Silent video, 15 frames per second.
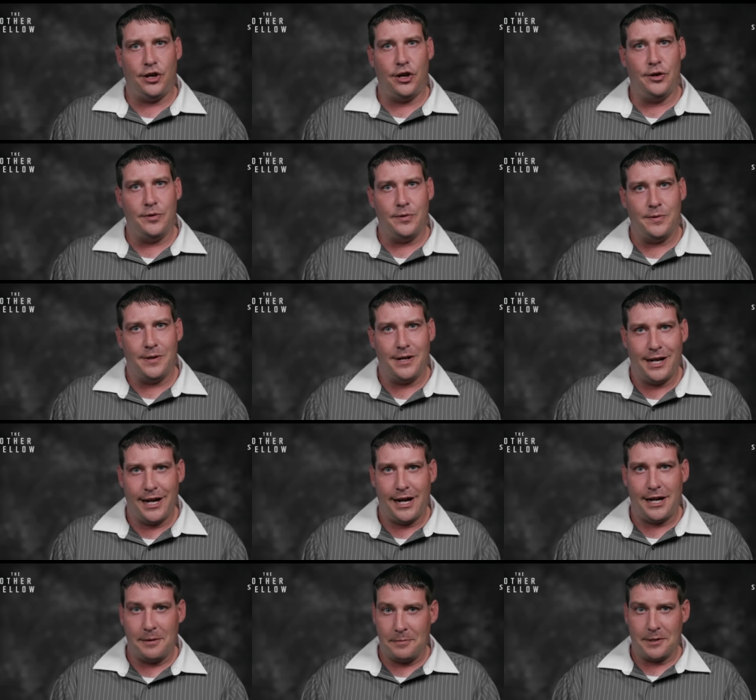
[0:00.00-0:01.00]
You.
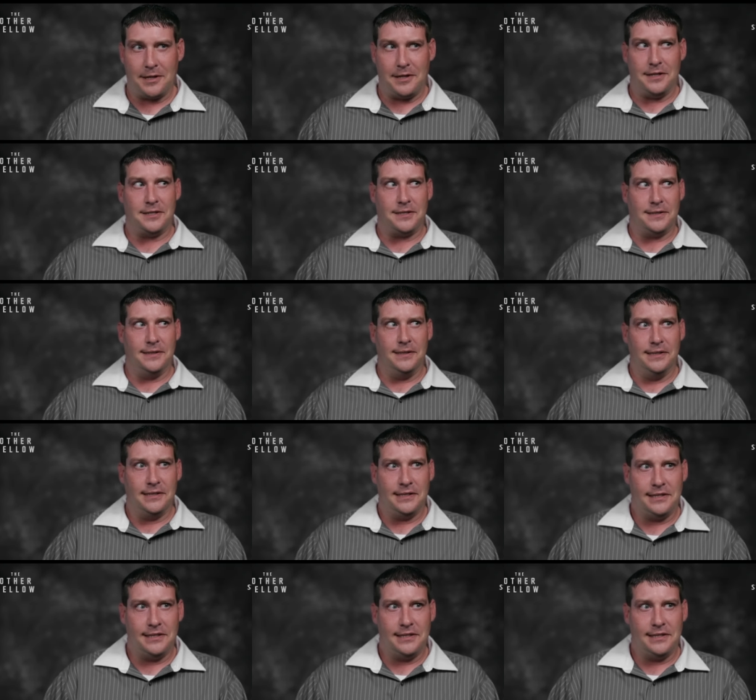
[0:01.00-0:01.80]
And I'm like, yes, sir.